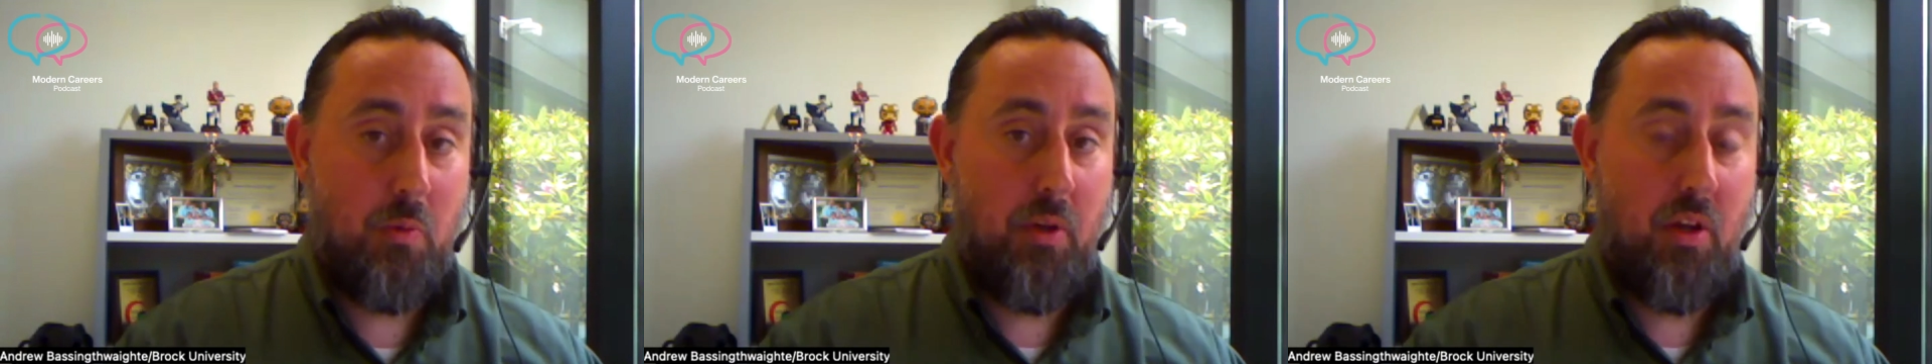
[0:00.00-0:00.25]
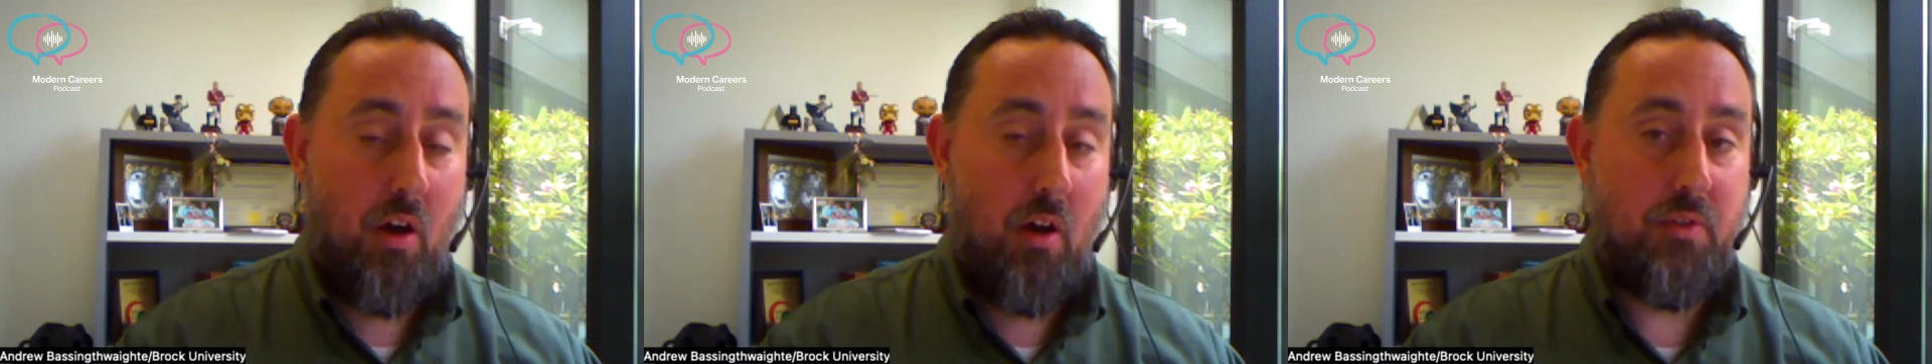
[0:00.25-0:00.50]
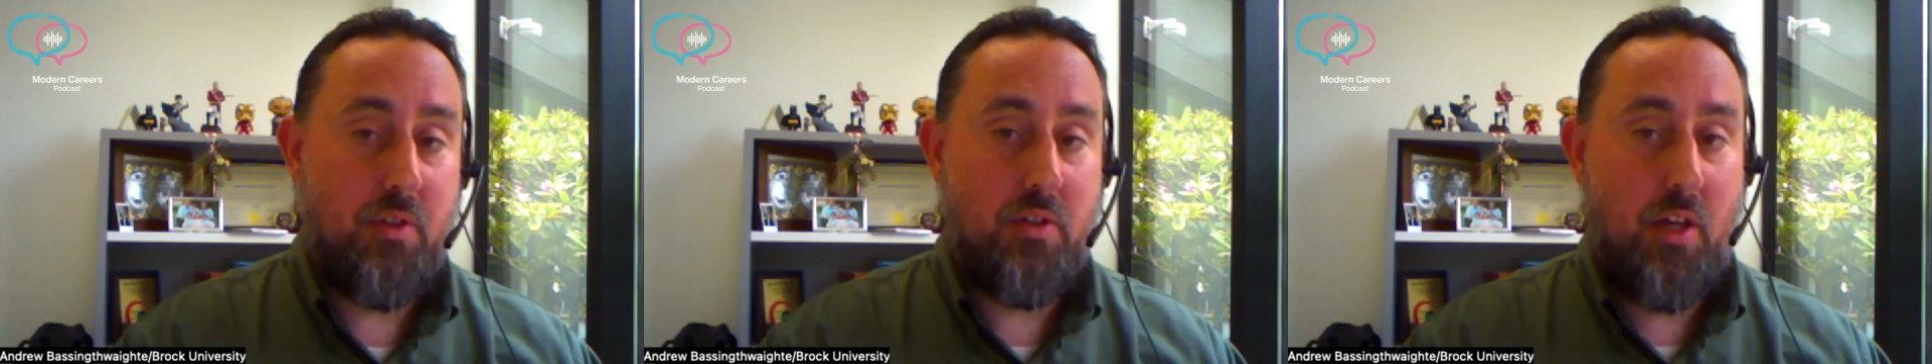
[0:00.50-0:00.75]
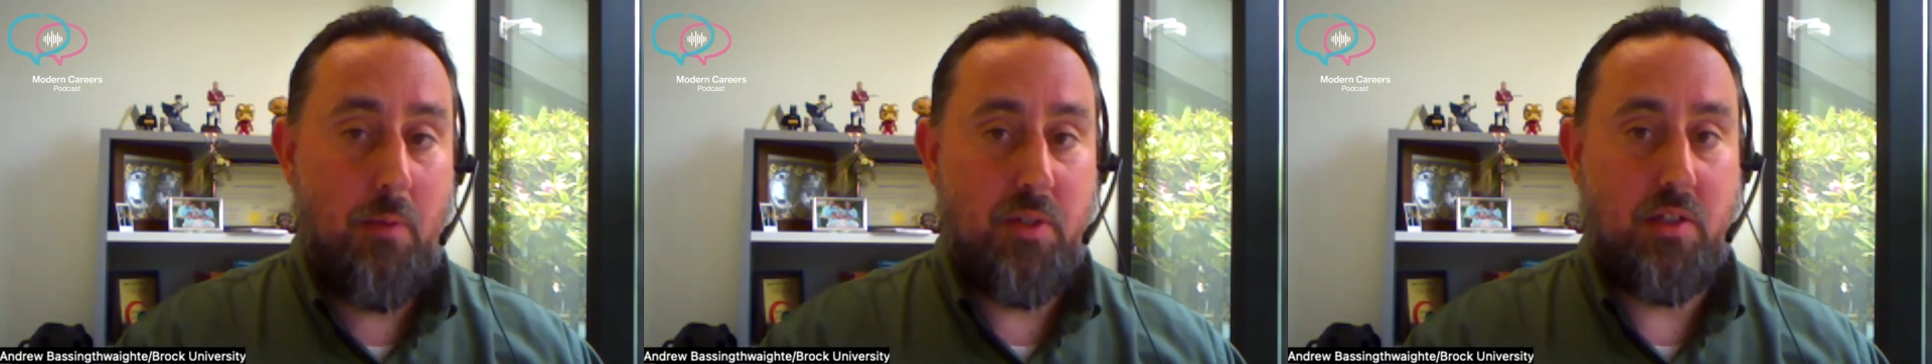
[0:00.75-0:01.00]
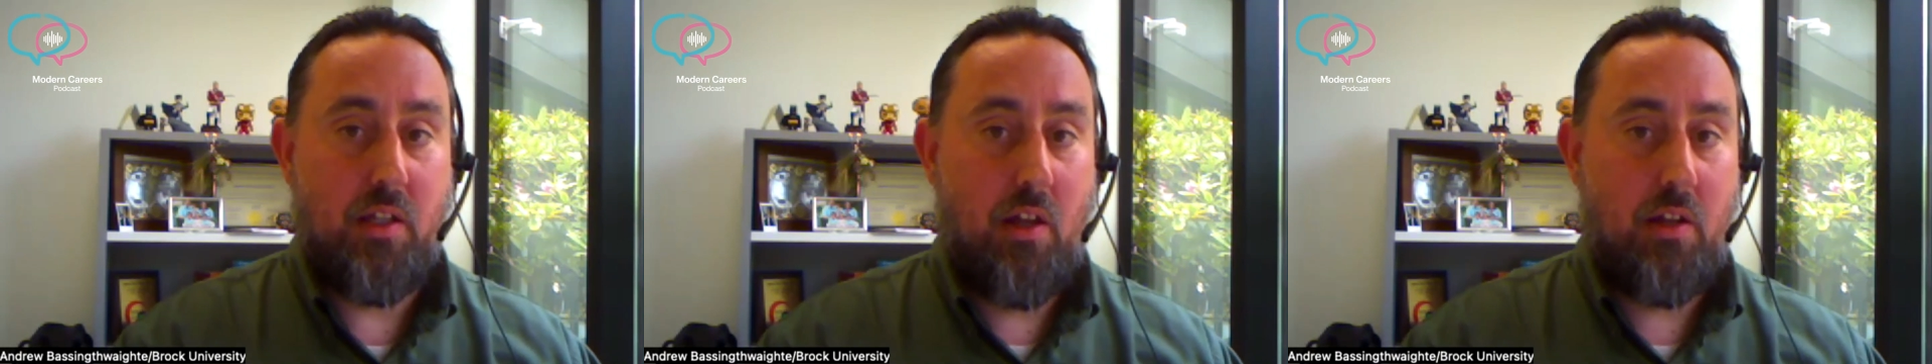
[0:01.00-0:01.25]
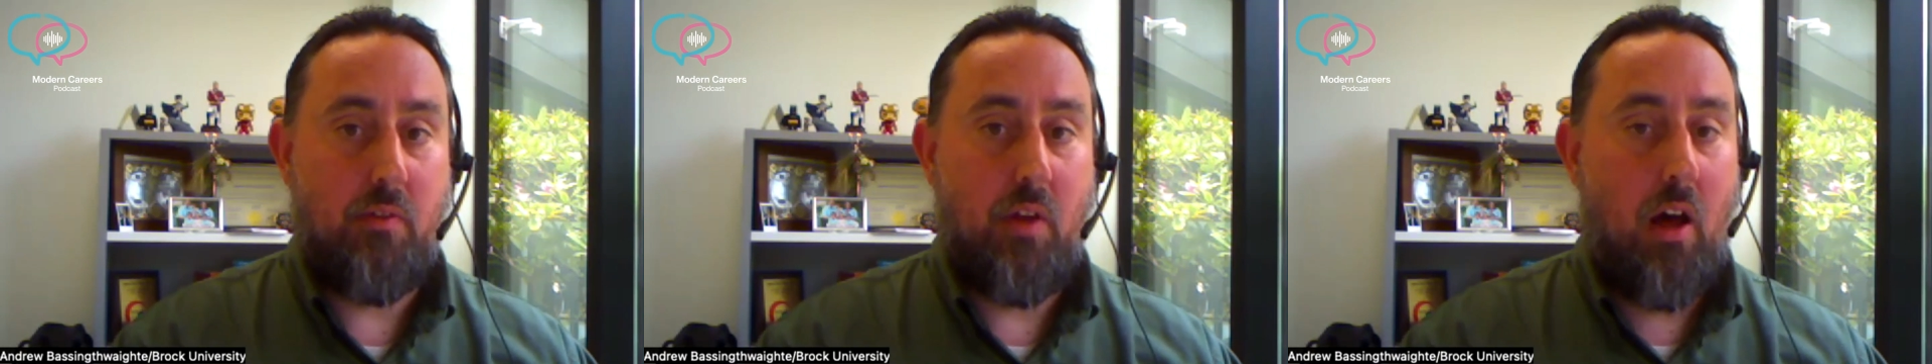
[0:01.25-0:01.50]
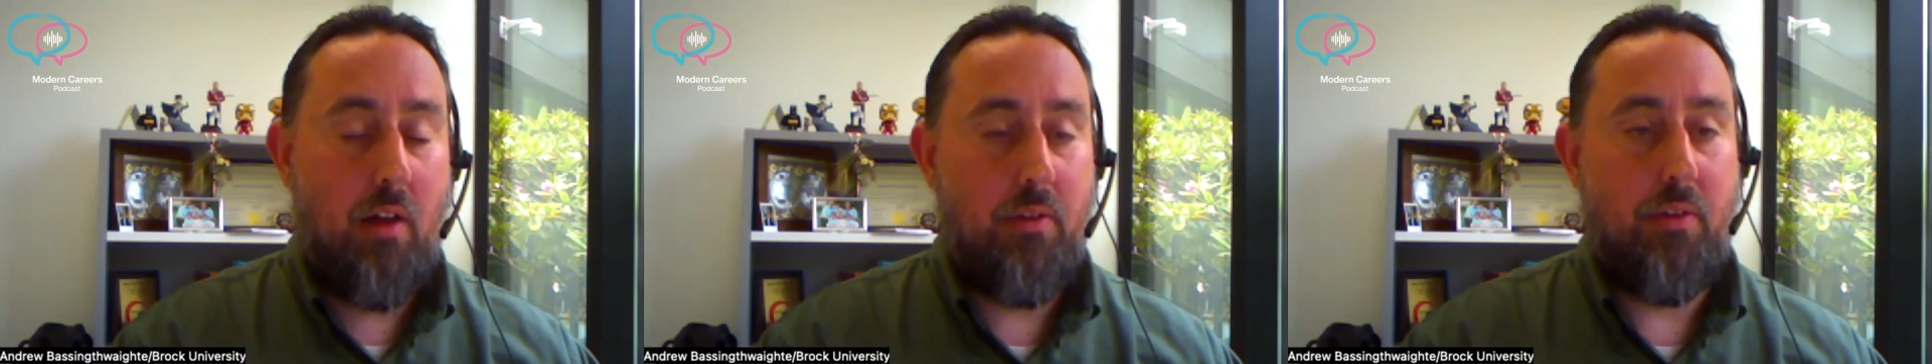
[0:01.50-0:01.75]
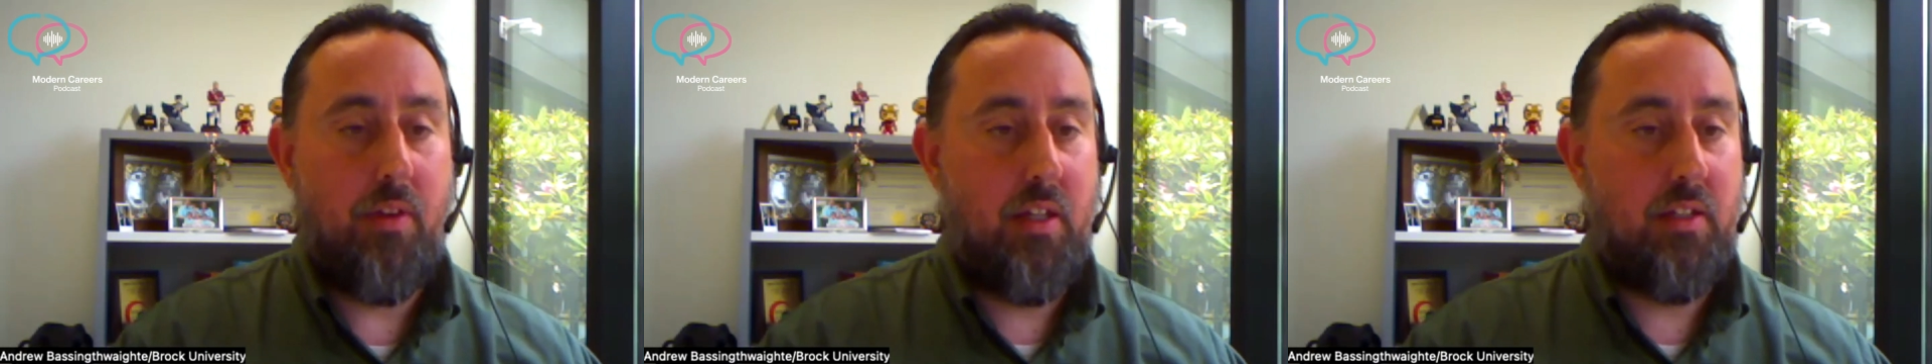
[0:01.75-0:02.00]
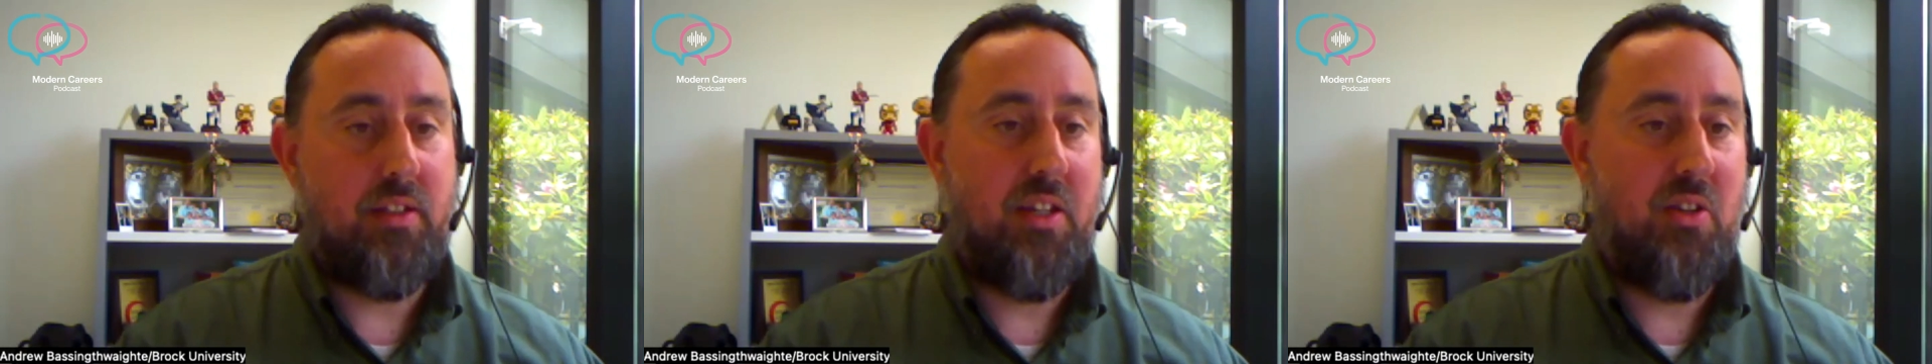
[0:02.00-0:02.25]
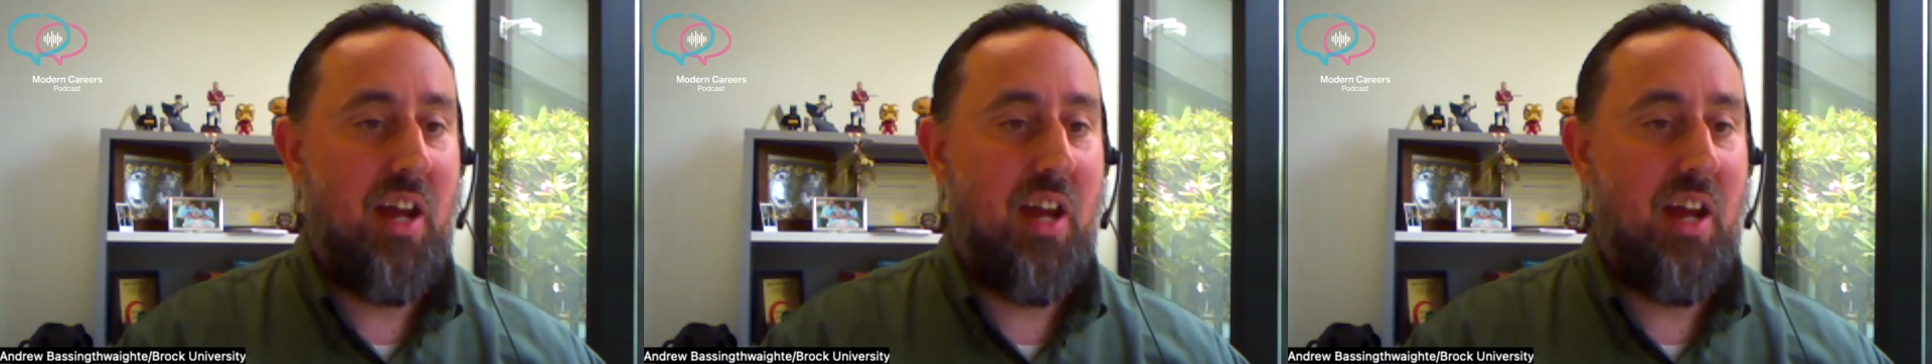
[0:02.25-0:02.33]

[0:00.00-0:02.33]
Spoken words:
But oftentimes, there's a lot of other things that